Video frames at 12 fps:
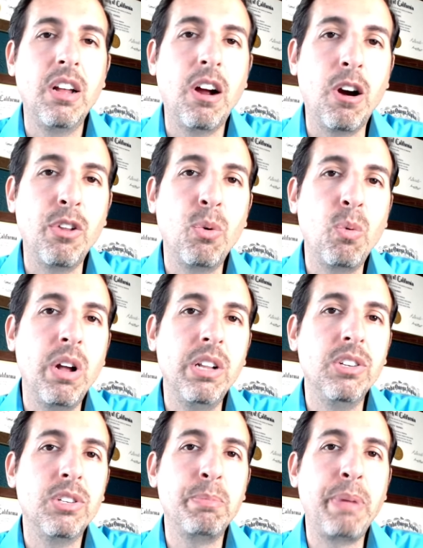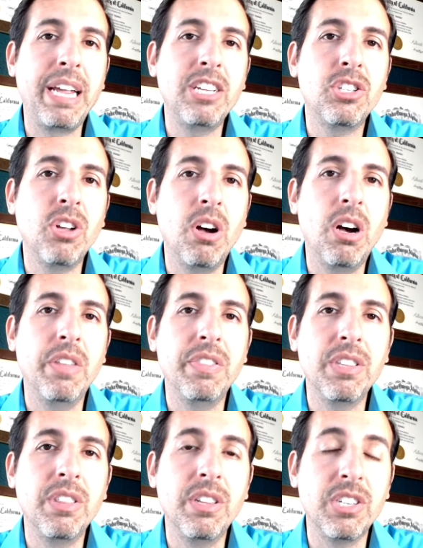are the ones based
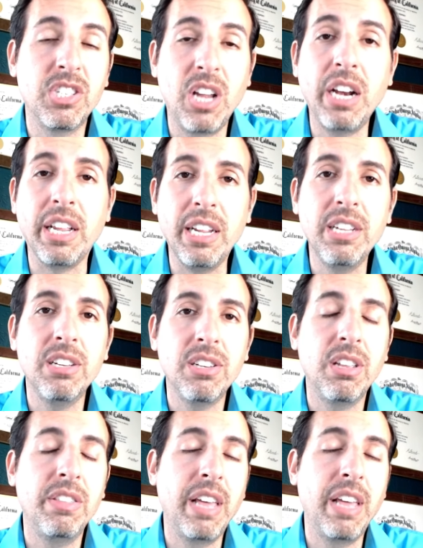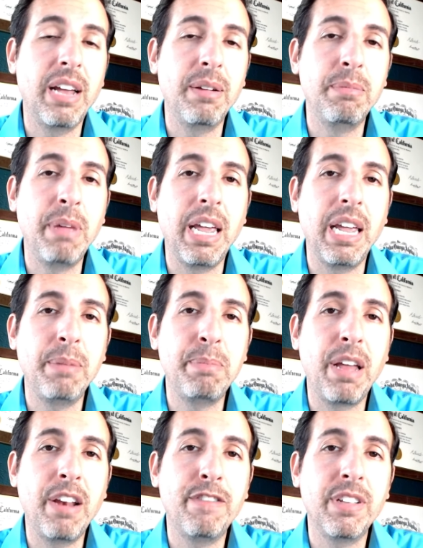on the study that may
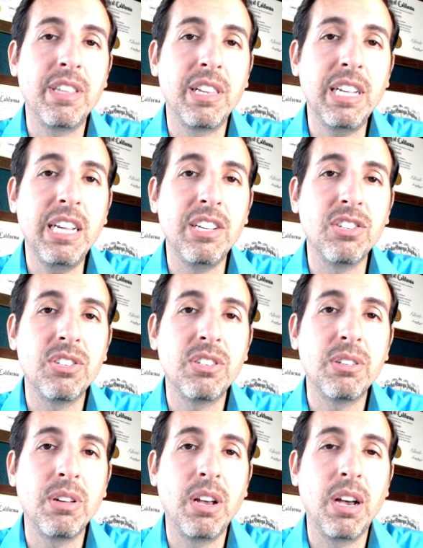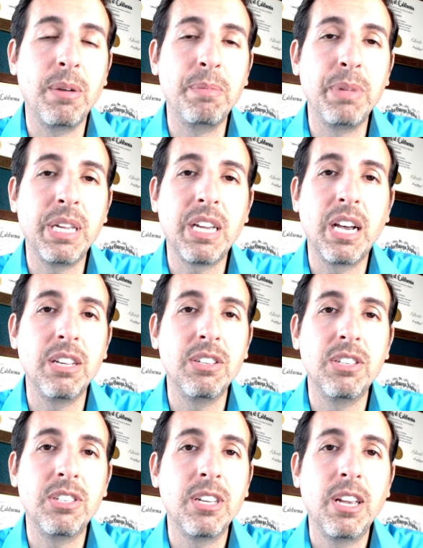benefit the least, um,
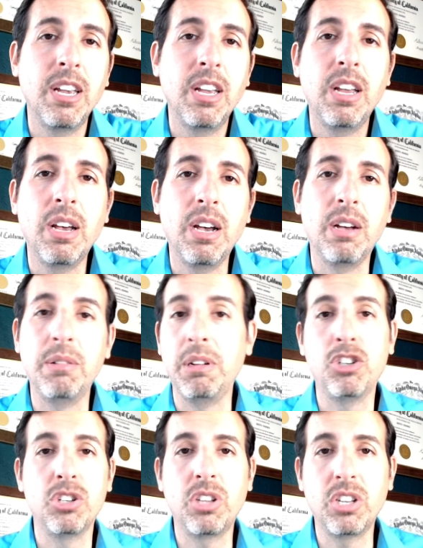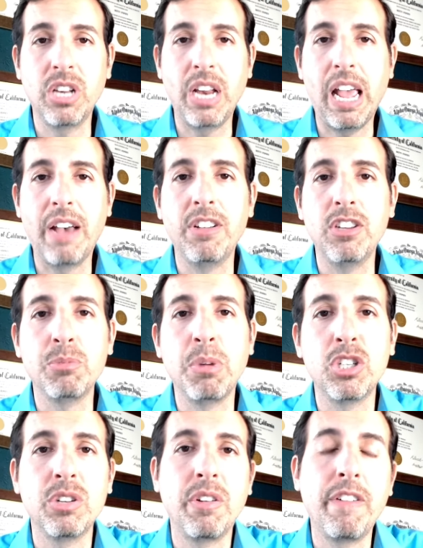because uh, it just doesn't have as
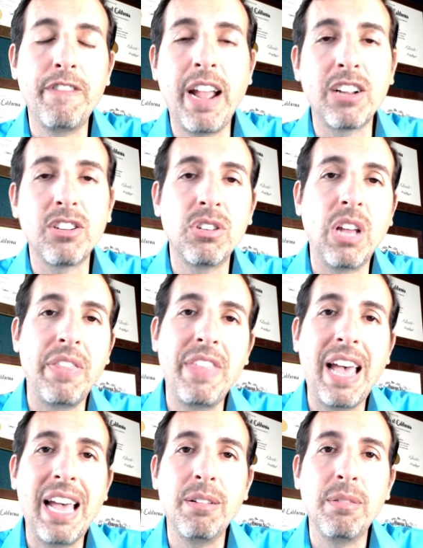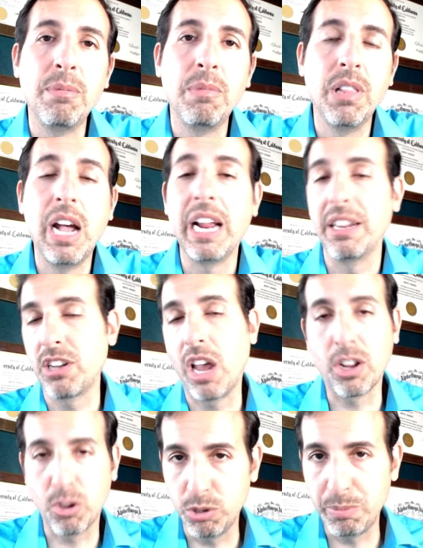much of an effect at that line. It
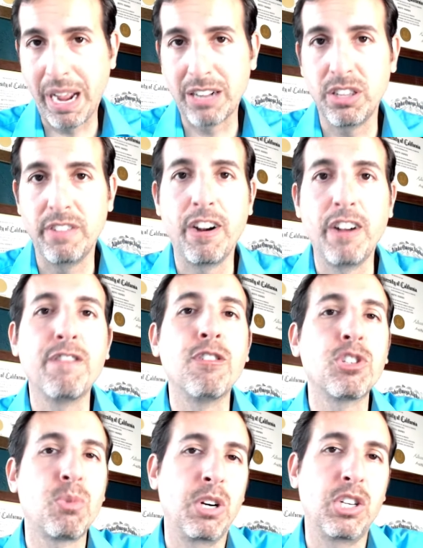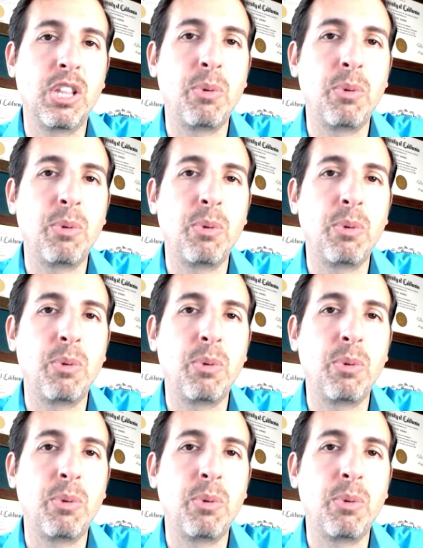kind of goes back to the very first question